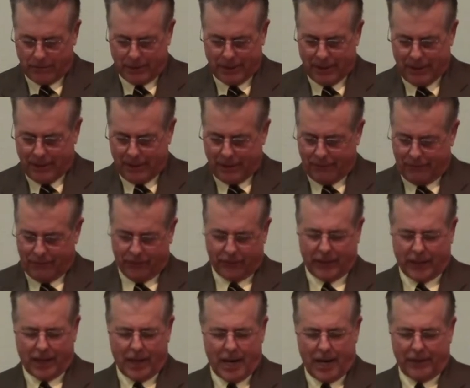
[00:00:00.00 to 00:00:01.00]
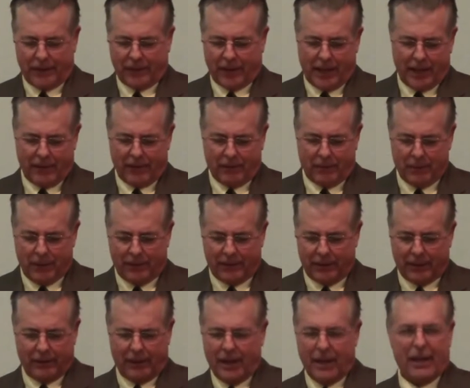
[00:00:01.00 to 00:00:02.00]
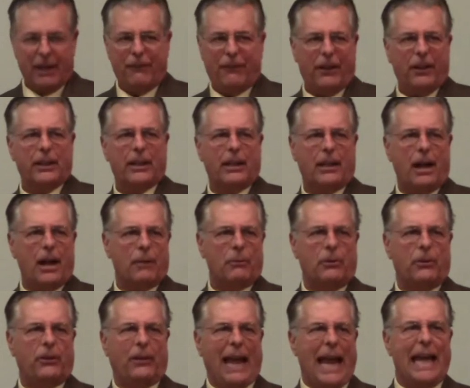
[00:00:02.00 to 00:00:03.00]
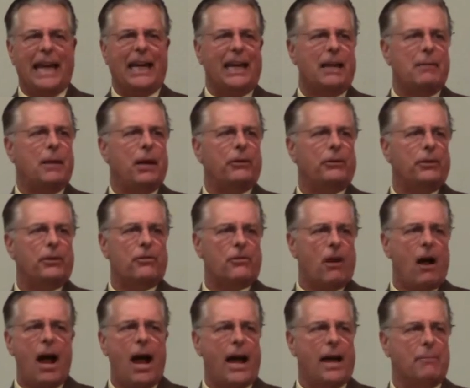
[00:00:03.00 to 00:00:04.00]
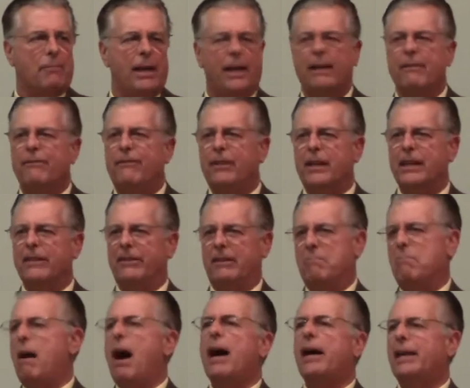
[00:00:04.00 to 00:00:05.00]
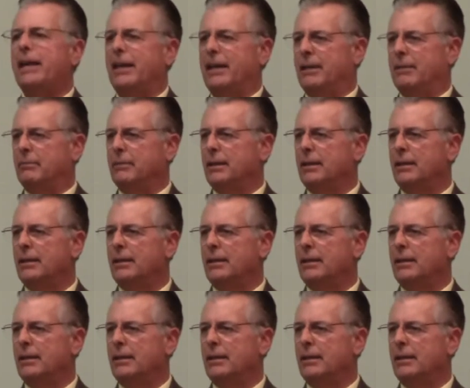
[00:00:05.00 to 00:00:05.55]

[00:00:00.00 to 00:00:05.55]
and he feels like God's against him, and he says he felt like God was just hanging him out to dry, making fun of him, mocking him,